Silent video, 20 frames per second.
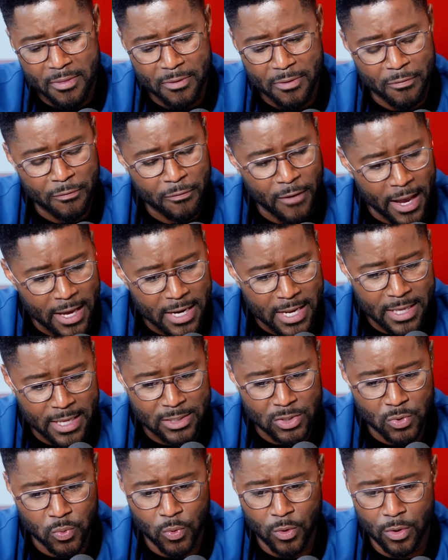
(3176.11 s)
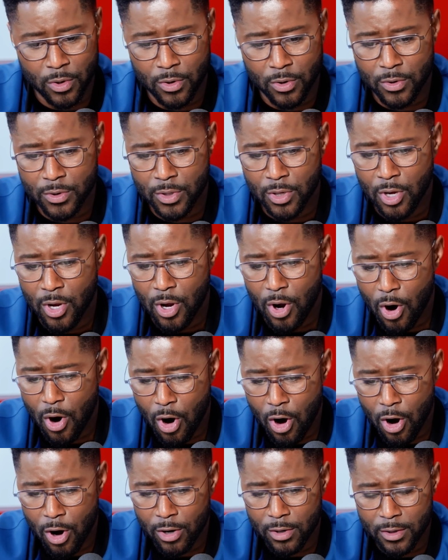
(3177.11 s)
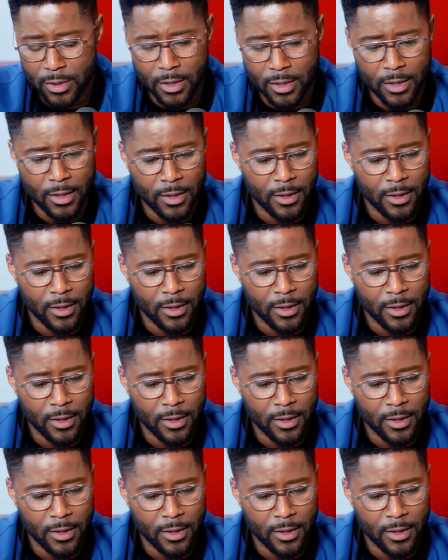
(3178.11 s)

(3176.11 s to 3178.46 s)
the finance world, art.